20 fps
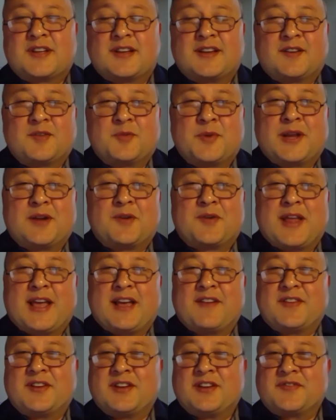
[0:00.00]
We don't
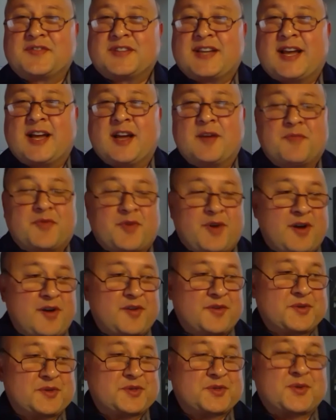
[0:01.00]
have enough time for all
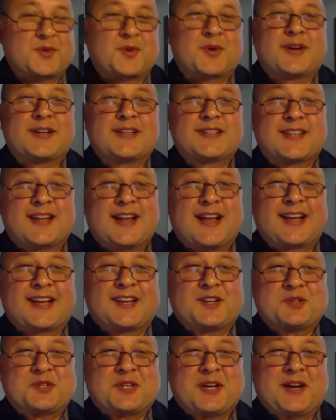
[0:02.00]
the stories that I
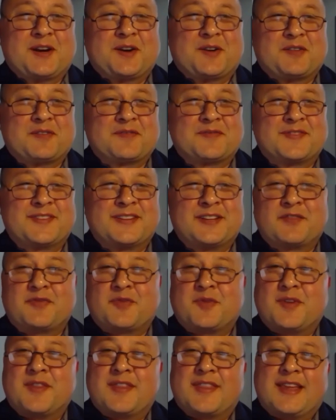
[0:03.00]
could share of
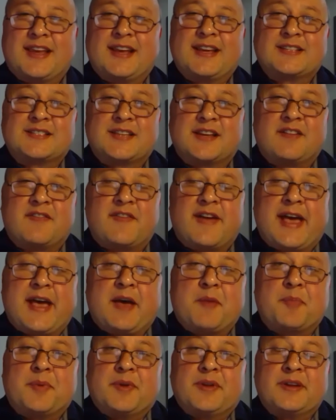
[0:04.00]
different things that have
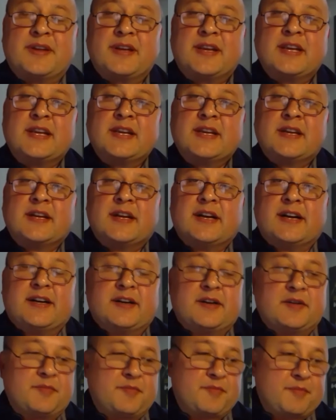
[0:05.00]
happened.
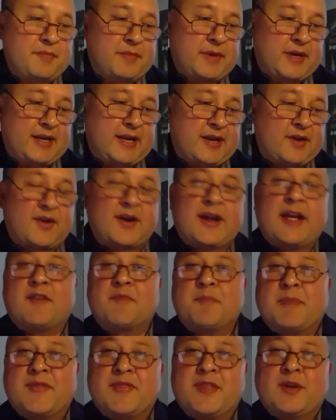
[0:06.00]
But there
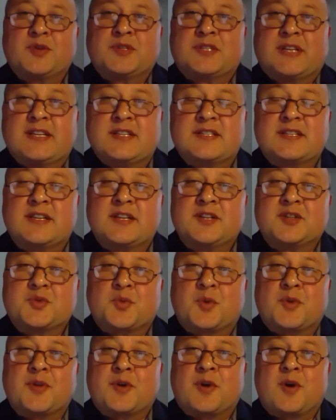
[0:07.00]
have been those instances
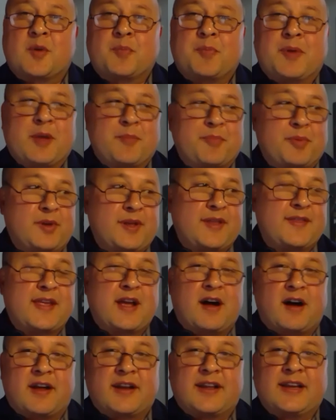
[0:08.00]
where there are people in the
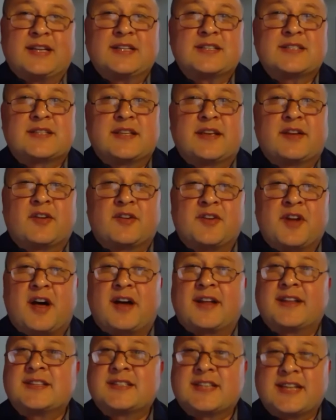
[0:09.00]
audience that are
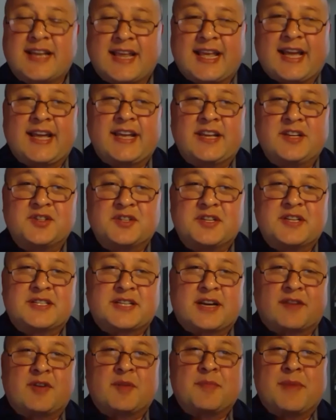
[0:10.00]
not as engaged as
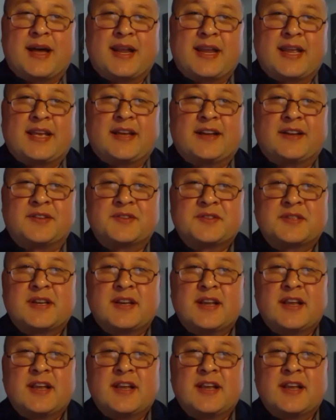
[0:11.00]
everybody else,